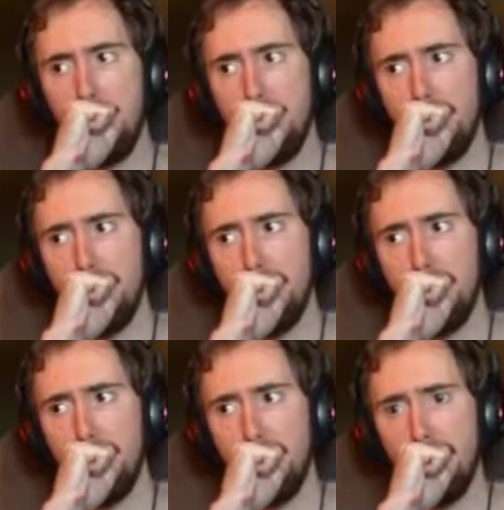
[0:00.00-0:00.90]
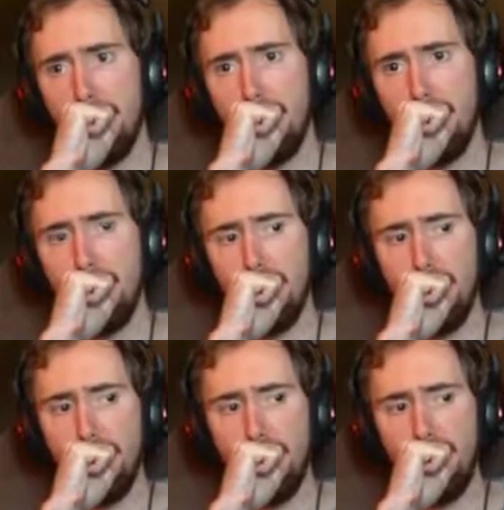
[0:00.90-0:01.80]

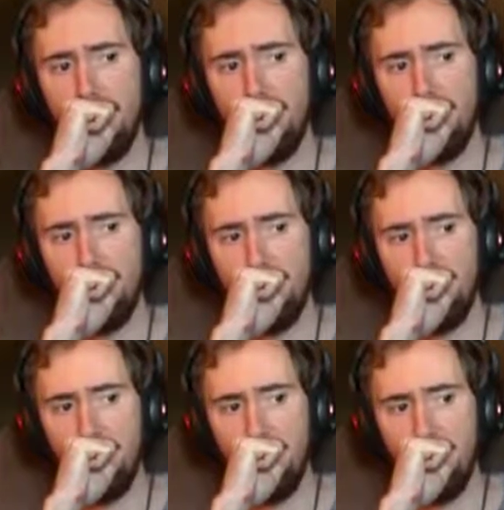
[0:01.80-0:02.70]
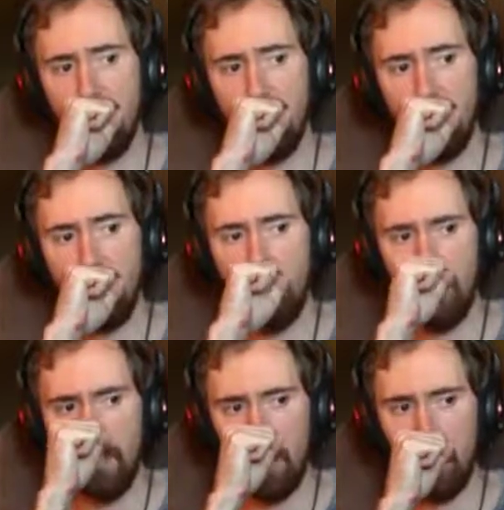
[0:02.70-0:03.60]

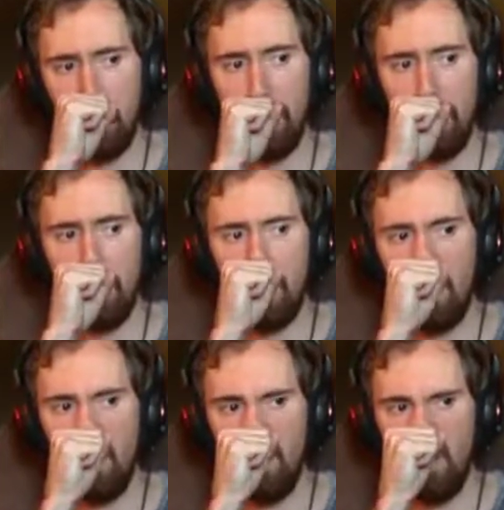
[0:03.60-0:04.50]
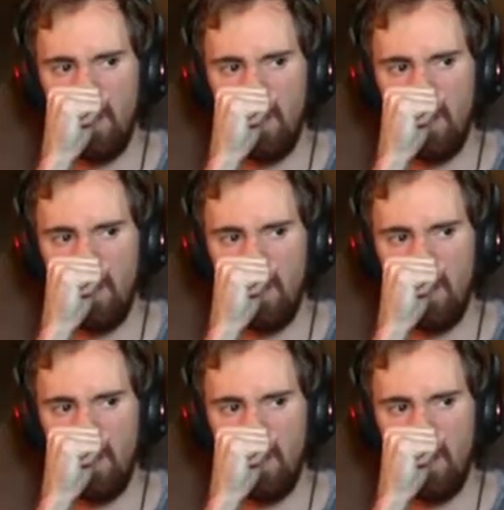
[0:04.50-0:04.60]
Nobody speaks.